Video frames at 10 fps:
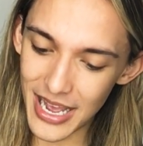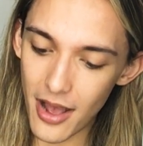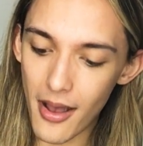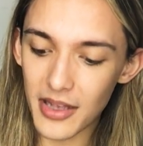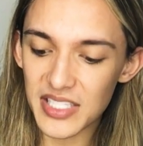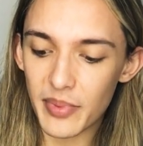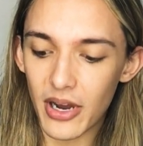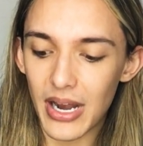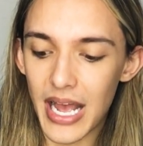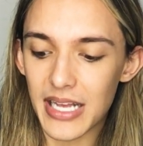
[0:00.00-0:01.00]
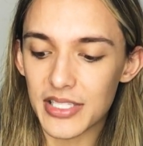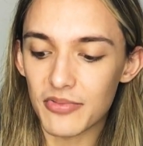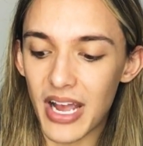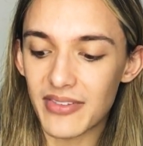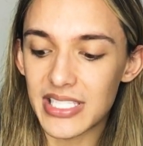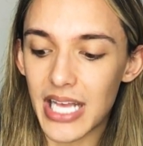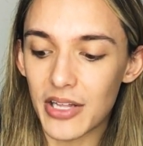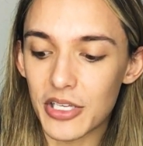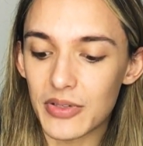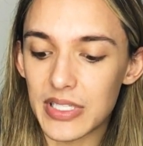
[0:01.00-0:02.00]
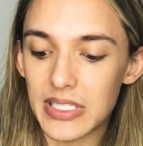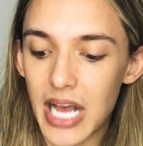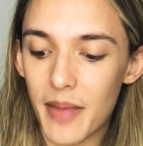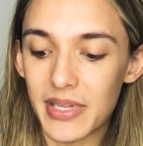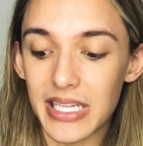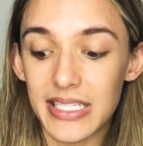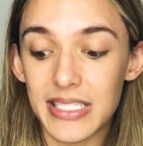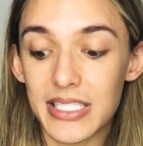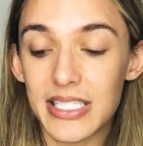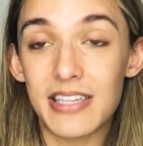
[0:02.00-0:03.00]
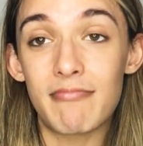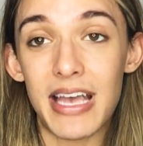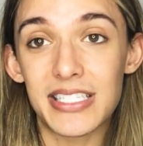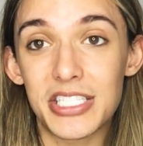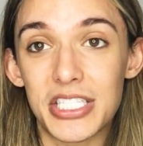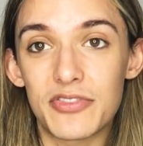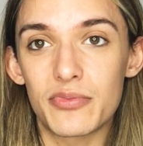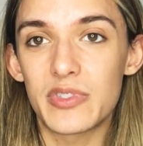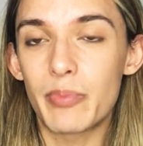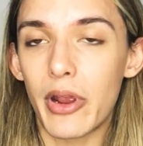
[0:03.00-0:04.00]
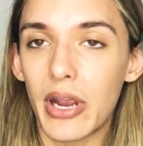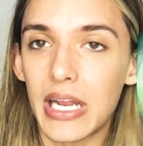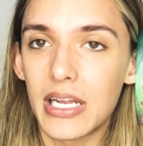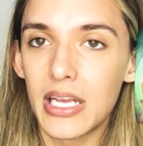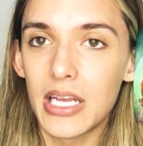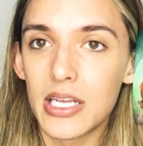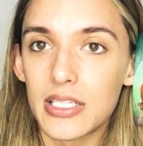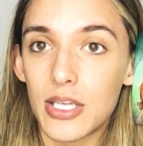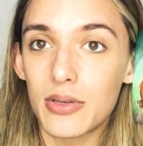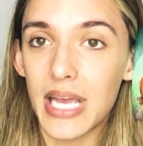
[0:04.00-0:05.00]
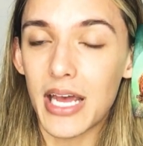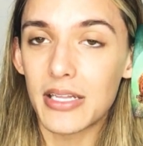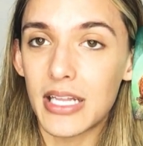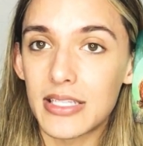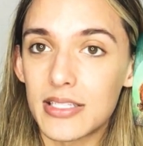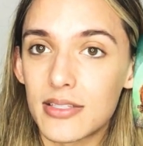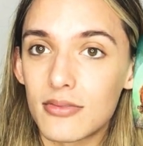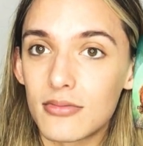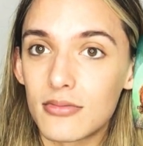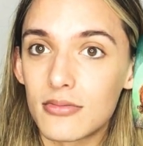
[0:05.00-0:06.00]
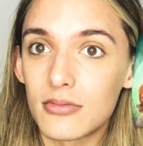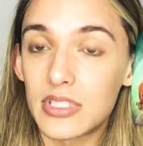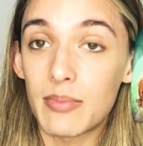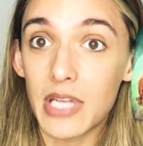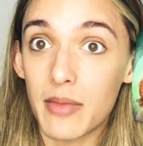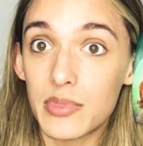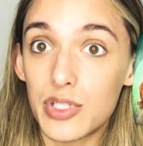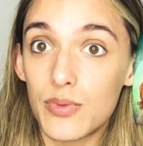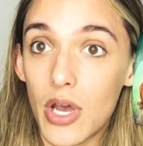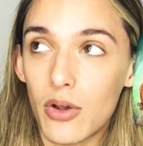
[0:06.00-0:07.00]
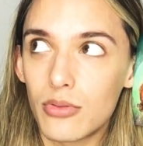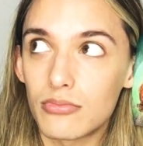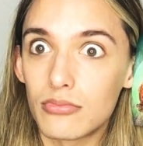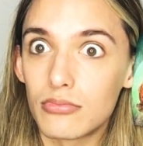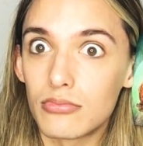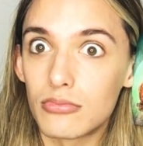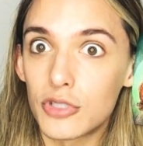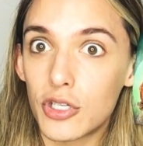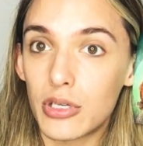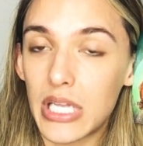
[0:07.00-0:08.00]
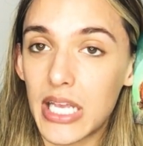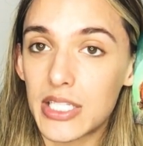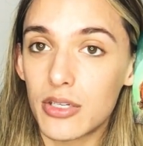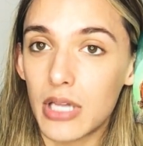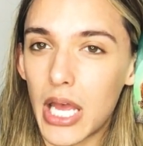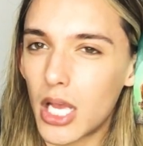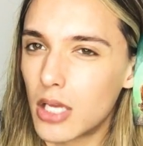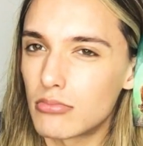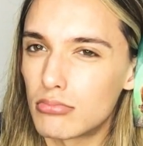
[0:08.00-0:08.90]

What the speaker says: Hawk Spirit has arrived to tell you to stop and listen to the messages from Spirit. So yeah, that's sometimes, you know, certain things you're like,